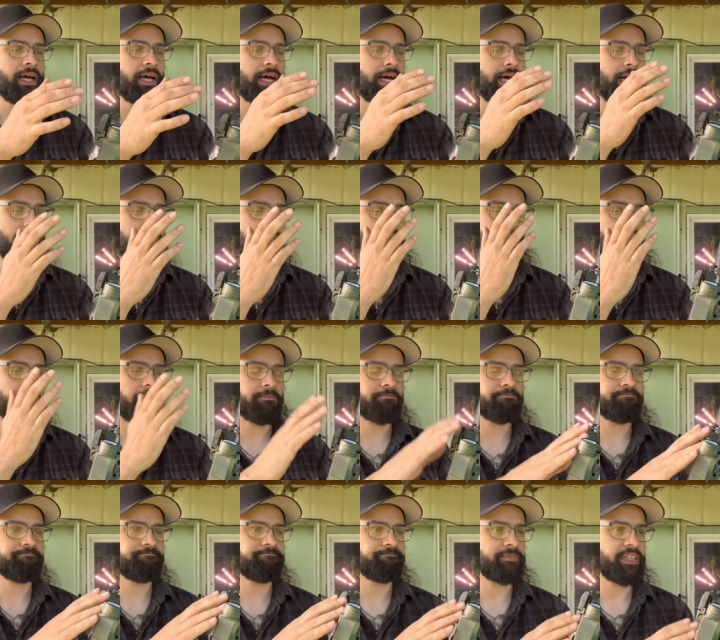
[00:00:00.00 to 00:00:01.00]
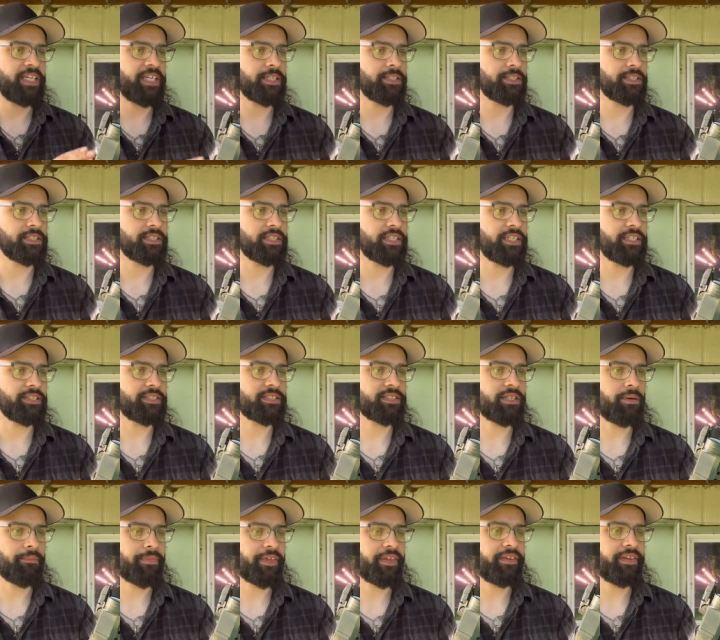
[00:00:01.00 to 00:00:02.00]
Uh, it's, it's
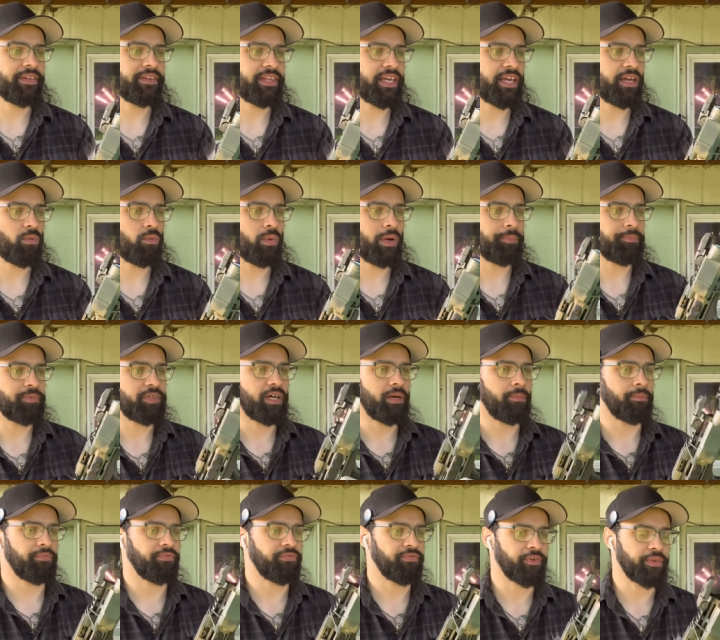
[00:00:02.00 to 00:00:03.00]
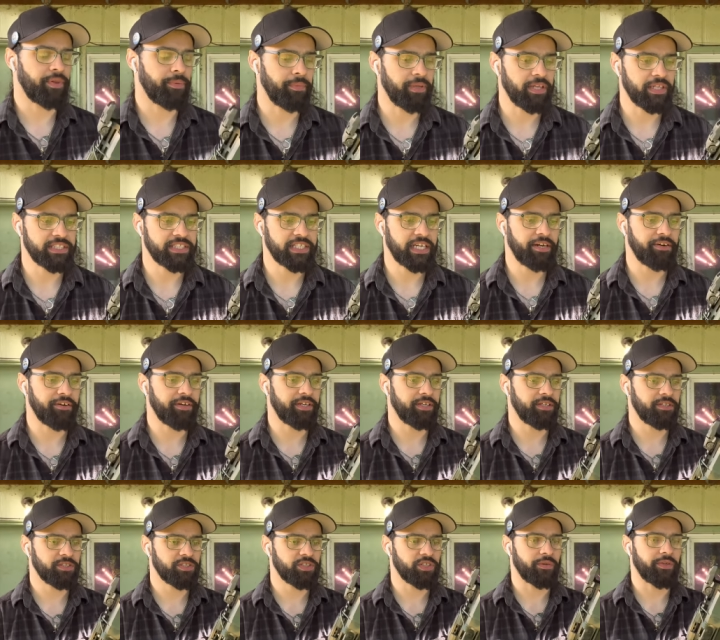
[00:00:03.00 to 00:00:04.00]
something that they whipped up for the
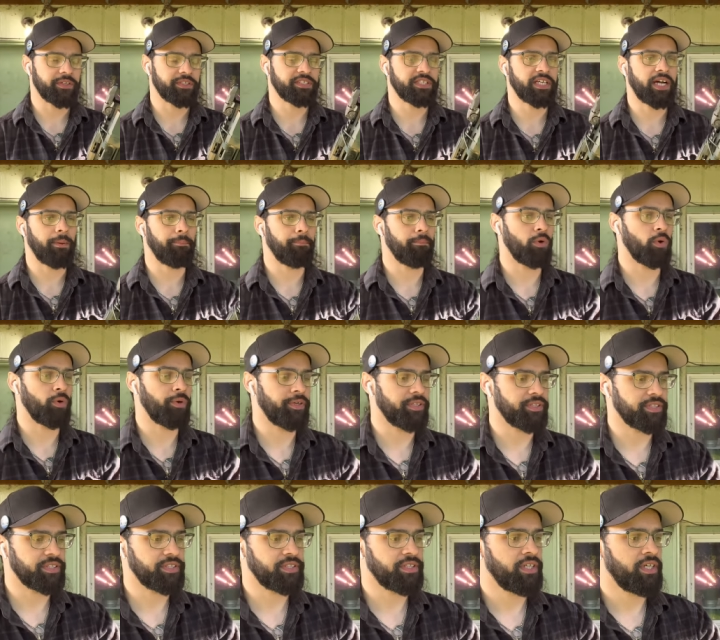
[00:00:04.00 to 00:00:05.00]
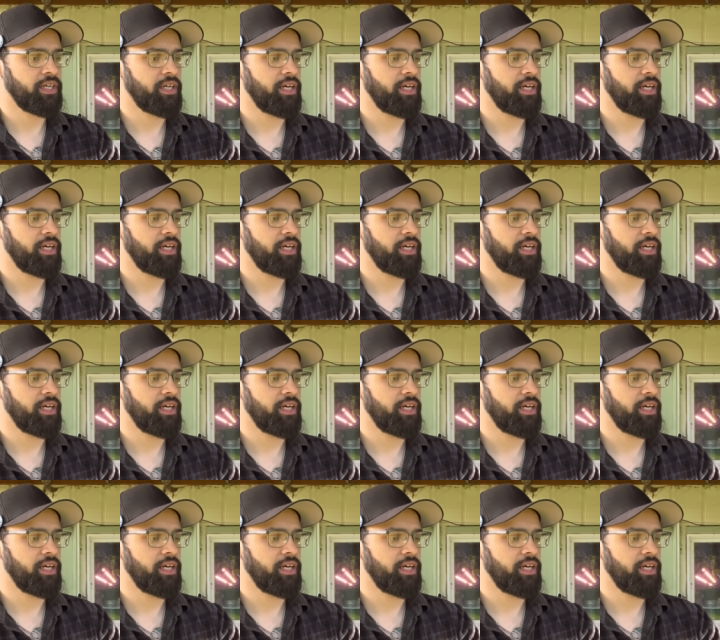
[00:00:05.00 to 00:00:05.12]
military, so the SOP boys,